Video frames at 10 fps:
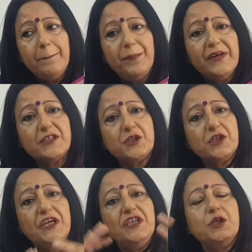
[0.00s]
the
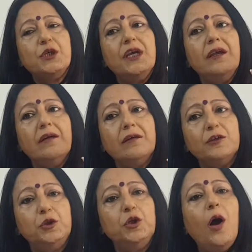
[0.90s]
changing
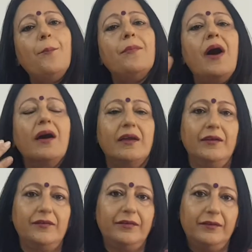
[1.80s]
job
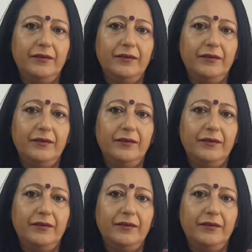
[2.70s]
market.